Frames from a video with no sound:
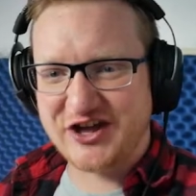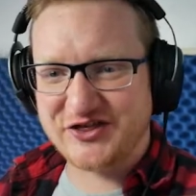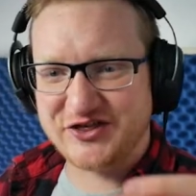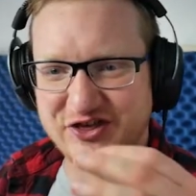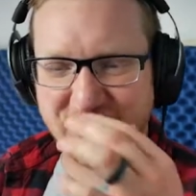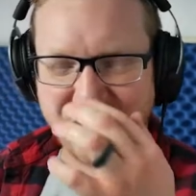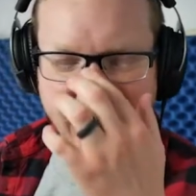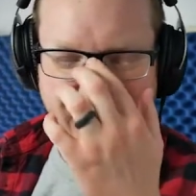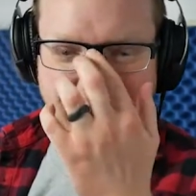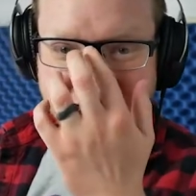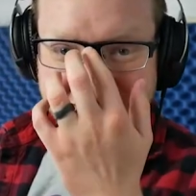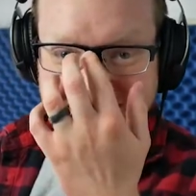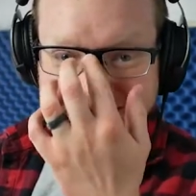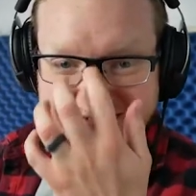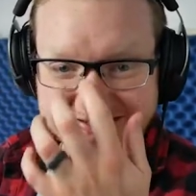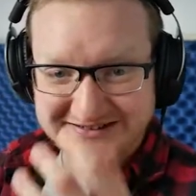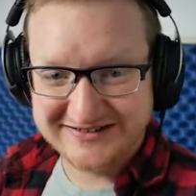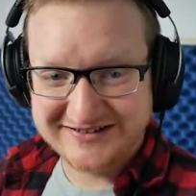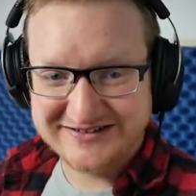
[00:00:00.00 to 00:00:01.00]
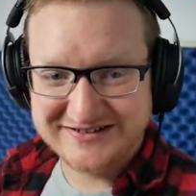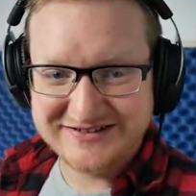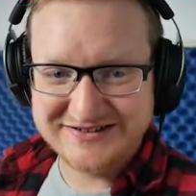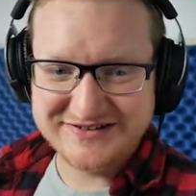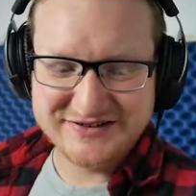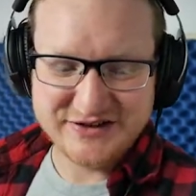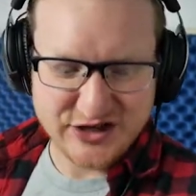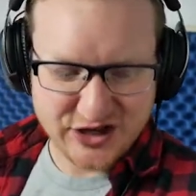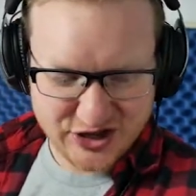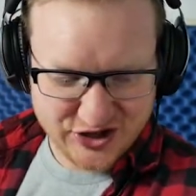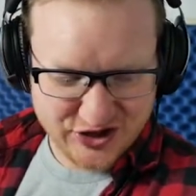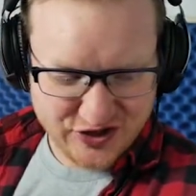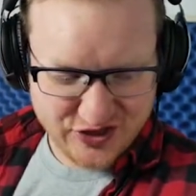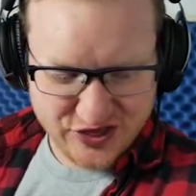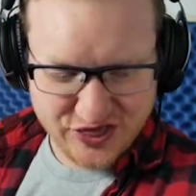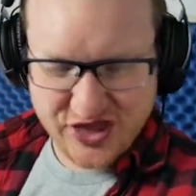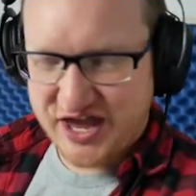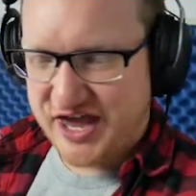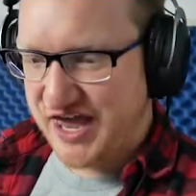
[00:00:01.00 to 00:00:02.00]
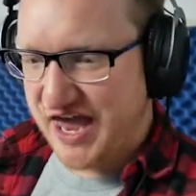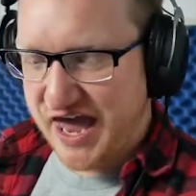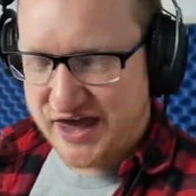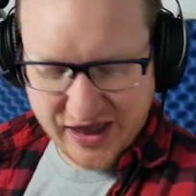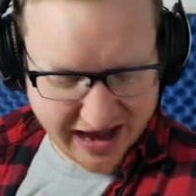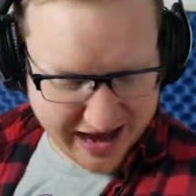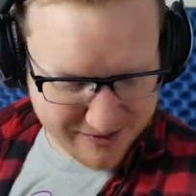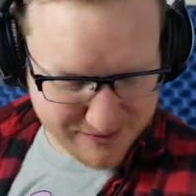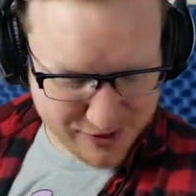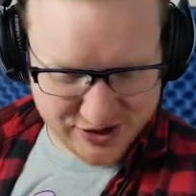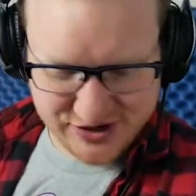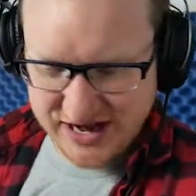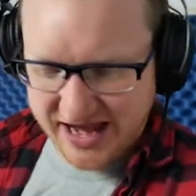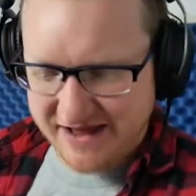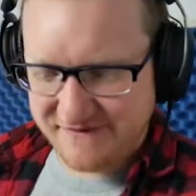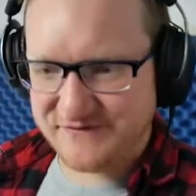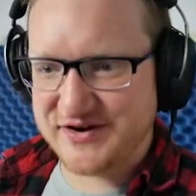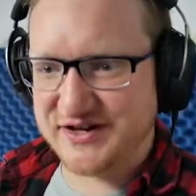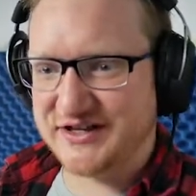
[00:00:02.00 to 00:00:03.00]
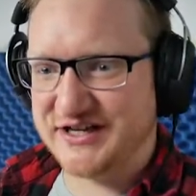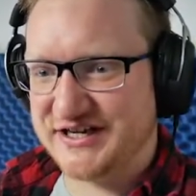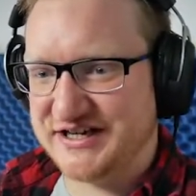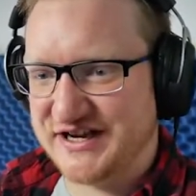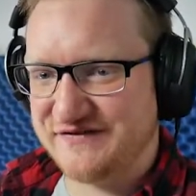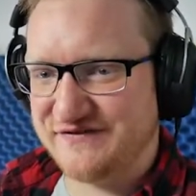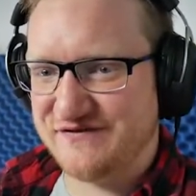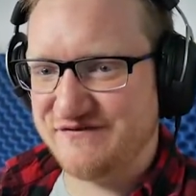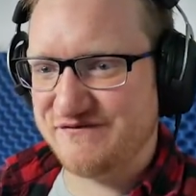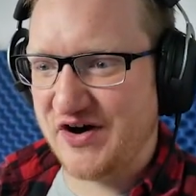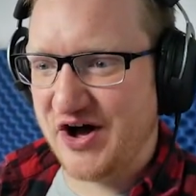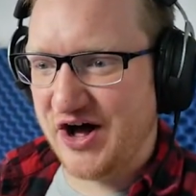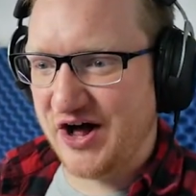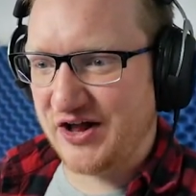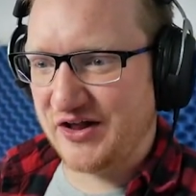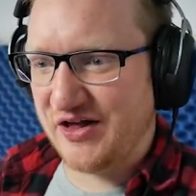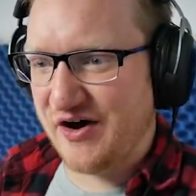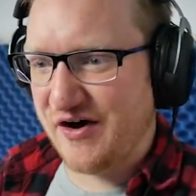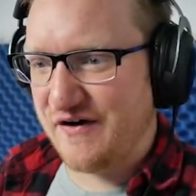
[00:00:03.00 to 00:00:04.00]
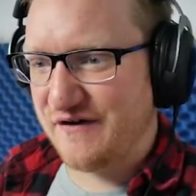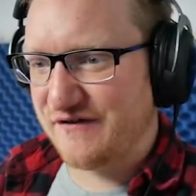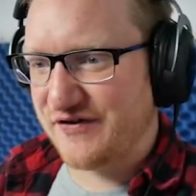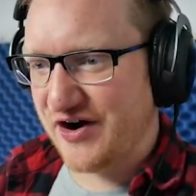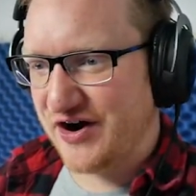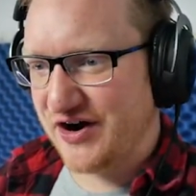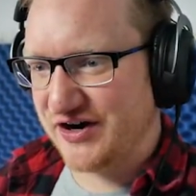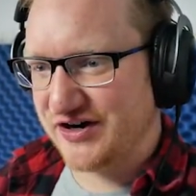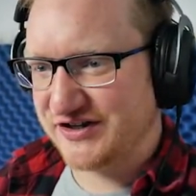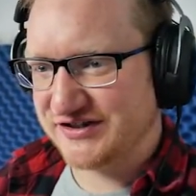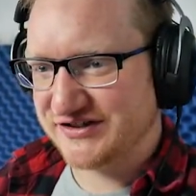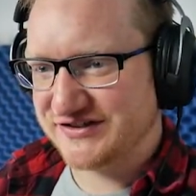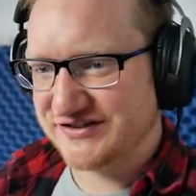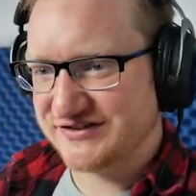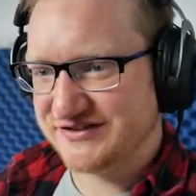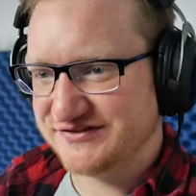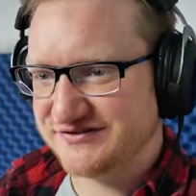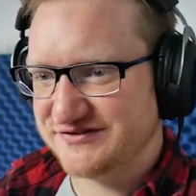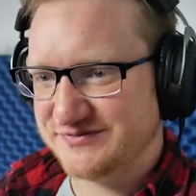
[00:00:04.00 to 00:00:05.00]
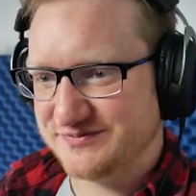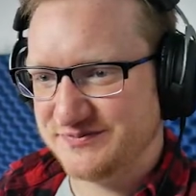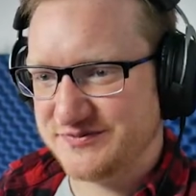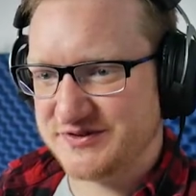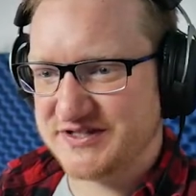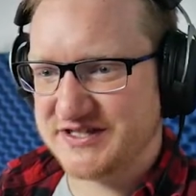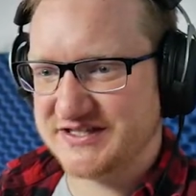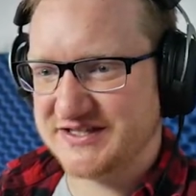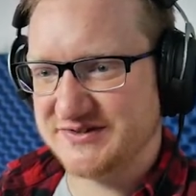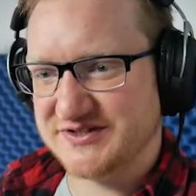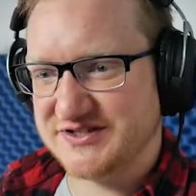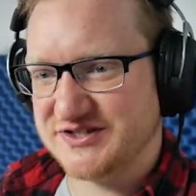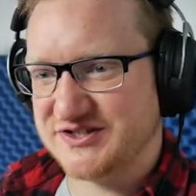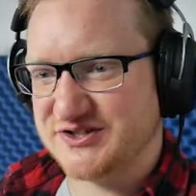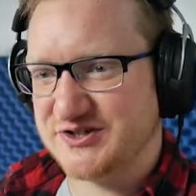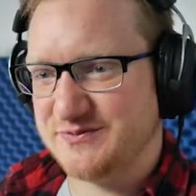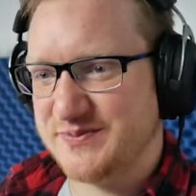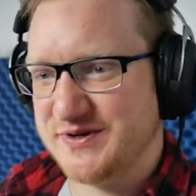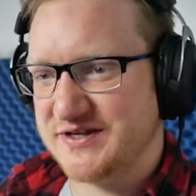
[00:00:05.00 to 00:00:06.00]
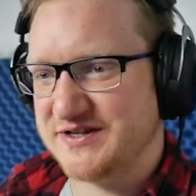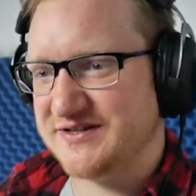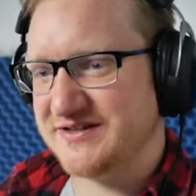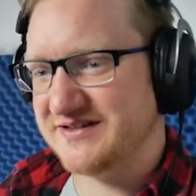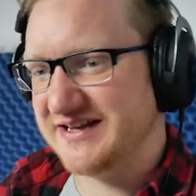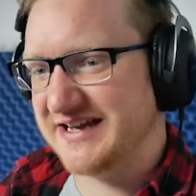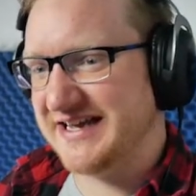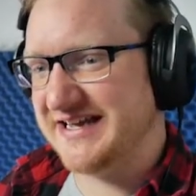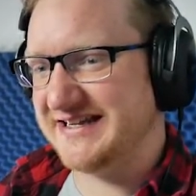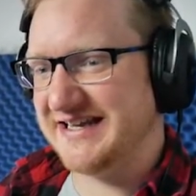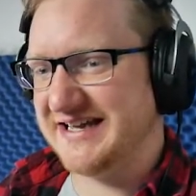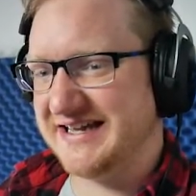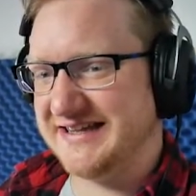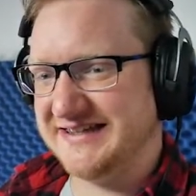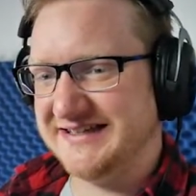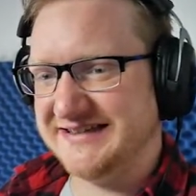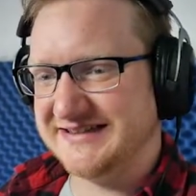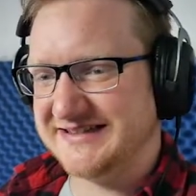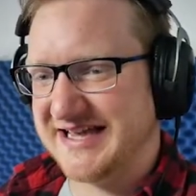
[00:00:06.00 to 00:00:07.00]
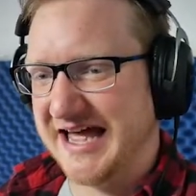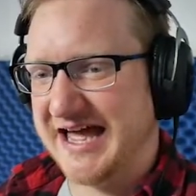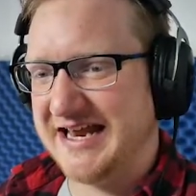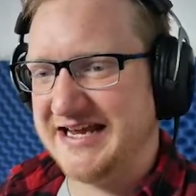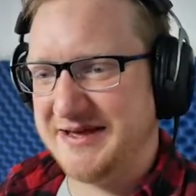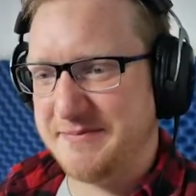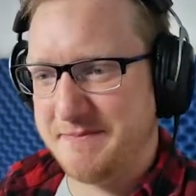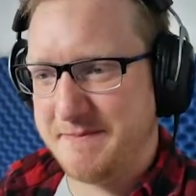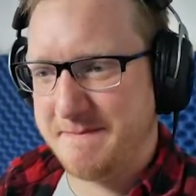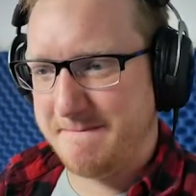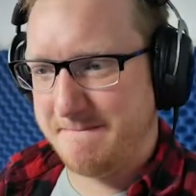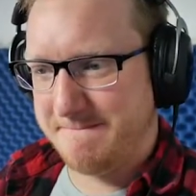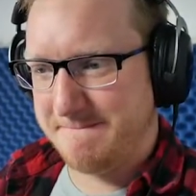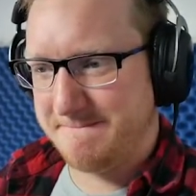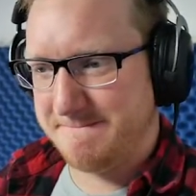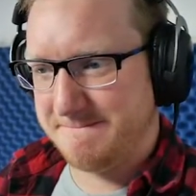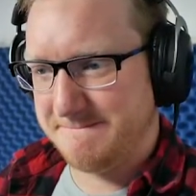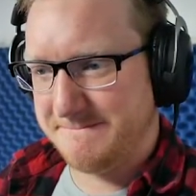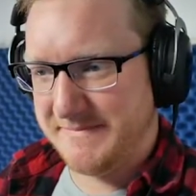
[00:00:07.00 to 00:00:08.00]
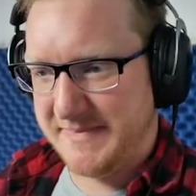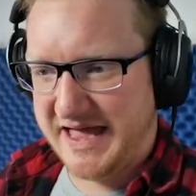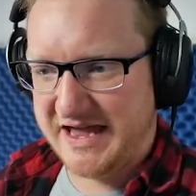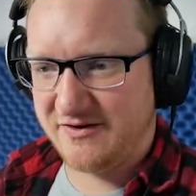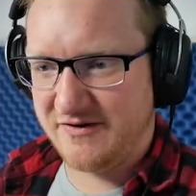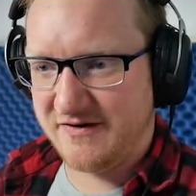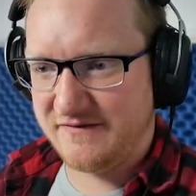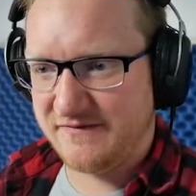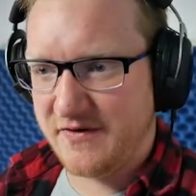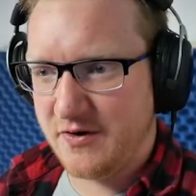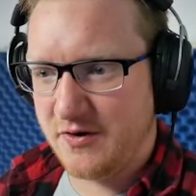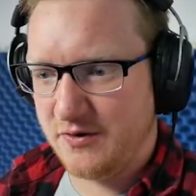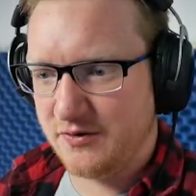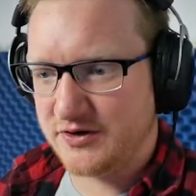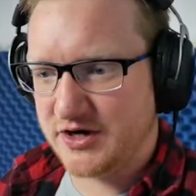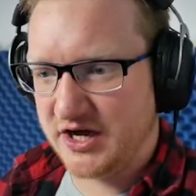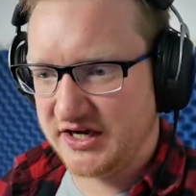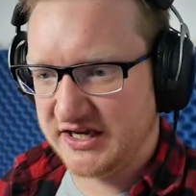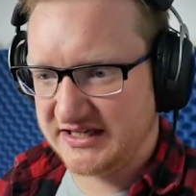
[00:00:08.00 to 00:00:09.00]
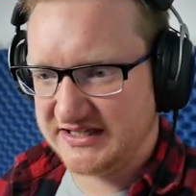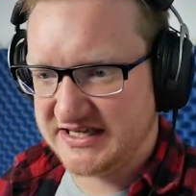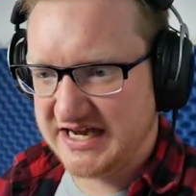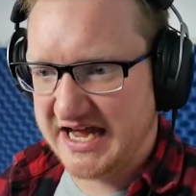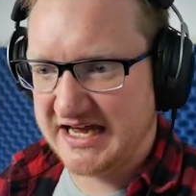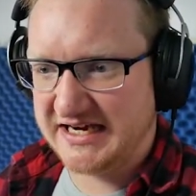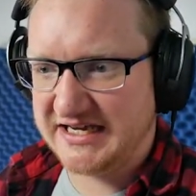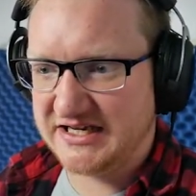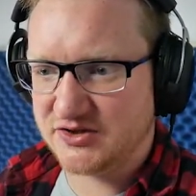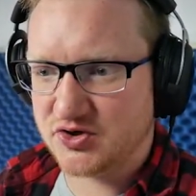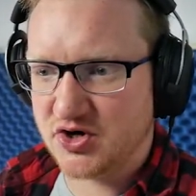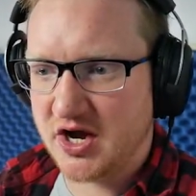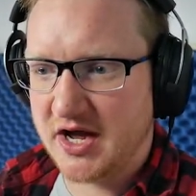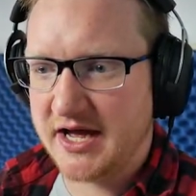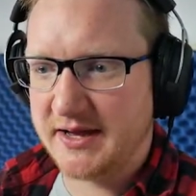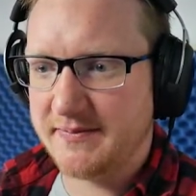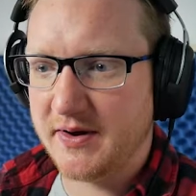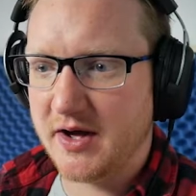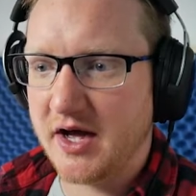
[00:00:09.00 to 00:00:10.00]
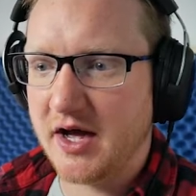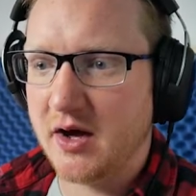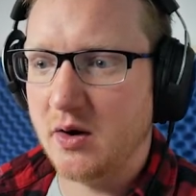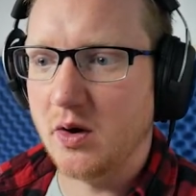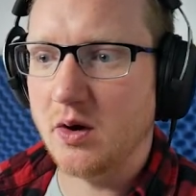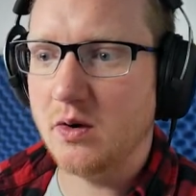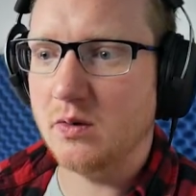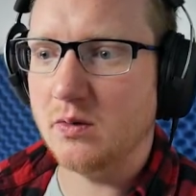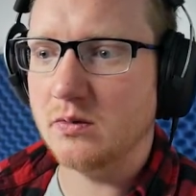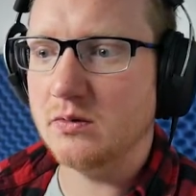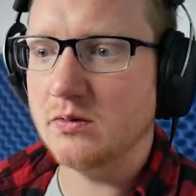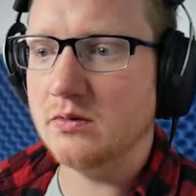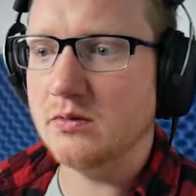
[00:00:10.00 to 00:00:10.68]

thing. The camera definitely didn't fall over. It's because there was I had like a little tiny microphone on a tiny tripod. Whoa.